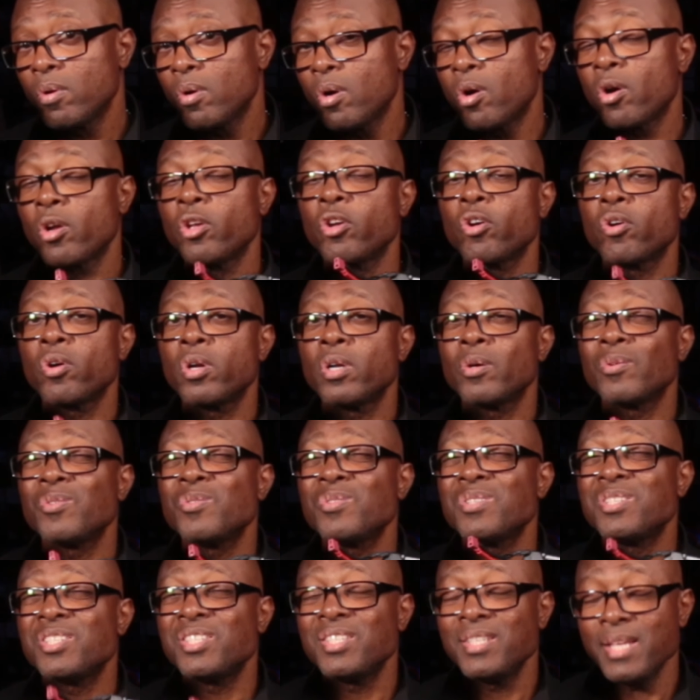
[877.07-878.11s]
or you're going to
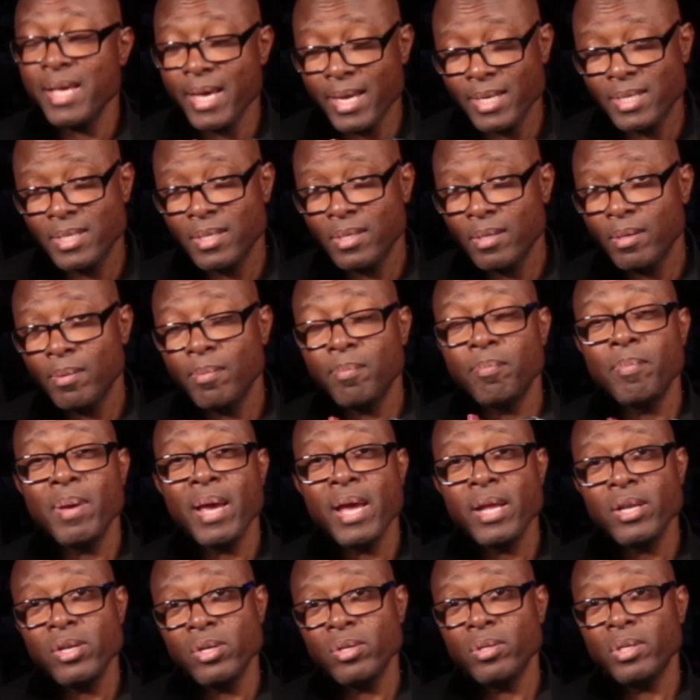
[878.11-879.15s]
set
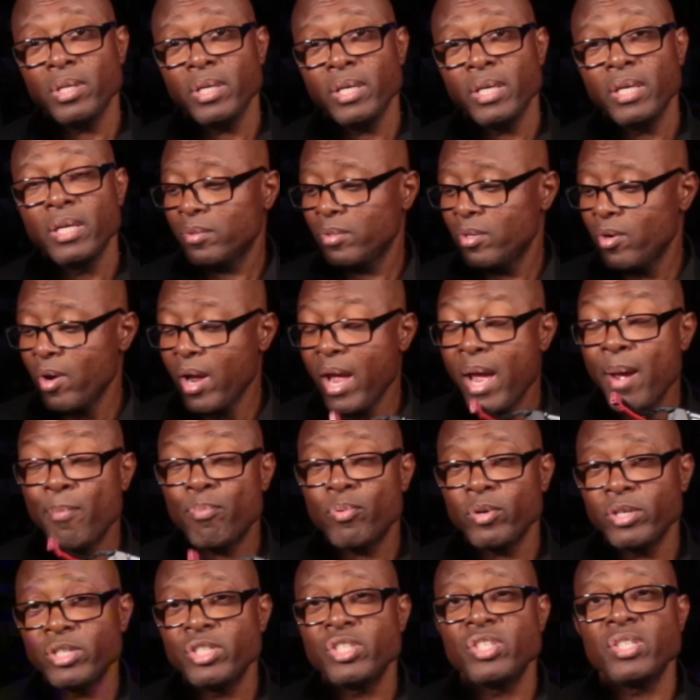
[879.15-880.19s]
manually your
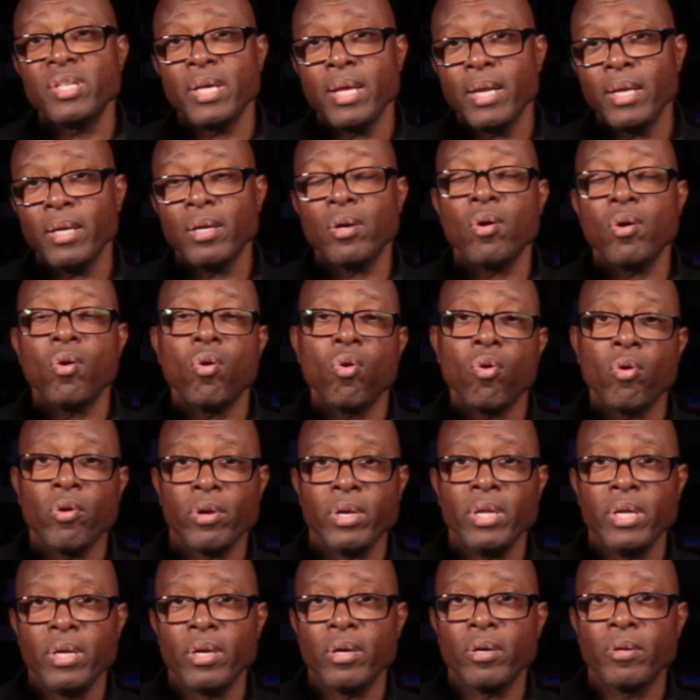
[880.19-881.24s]
amperage setting on
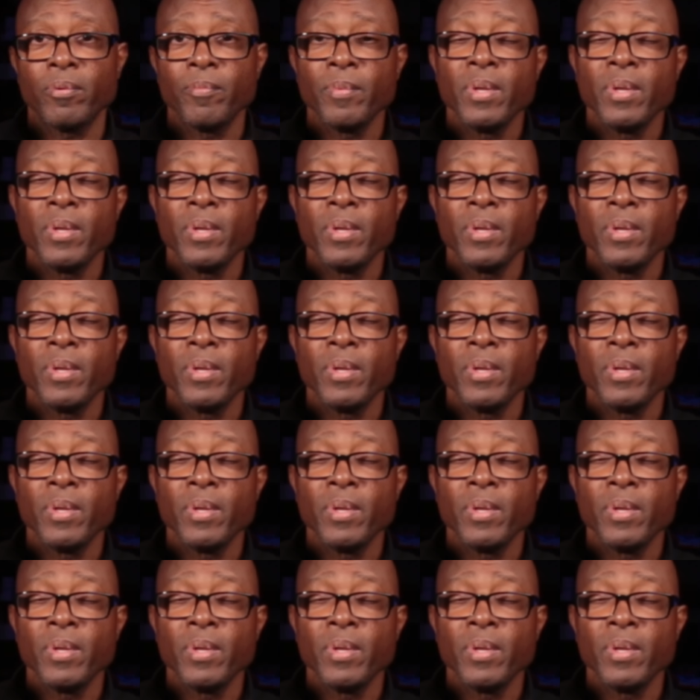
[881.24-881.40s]
here.